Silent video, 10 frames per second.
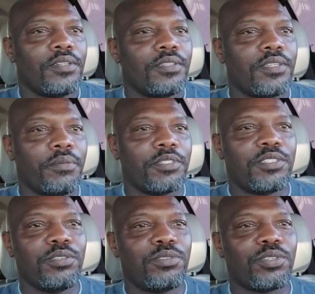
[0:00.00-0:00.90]
Yeah, but
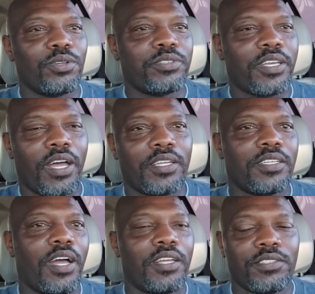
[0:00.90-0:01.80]
two church guys,
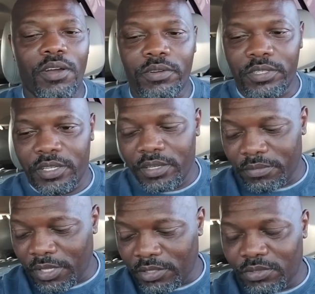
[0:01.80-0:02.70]
y'all gonna hear
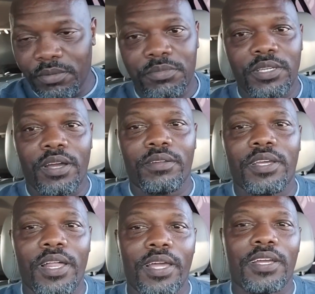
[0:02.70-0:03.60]
them. They tripped me out. They
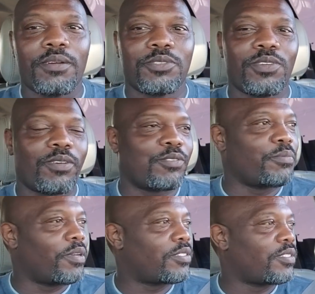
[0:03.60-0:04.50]
act like I was talking to
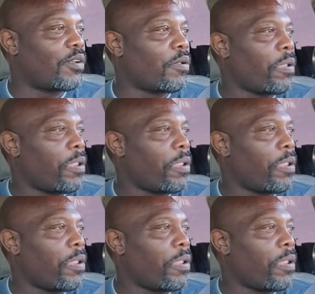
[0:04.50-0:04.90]
myself.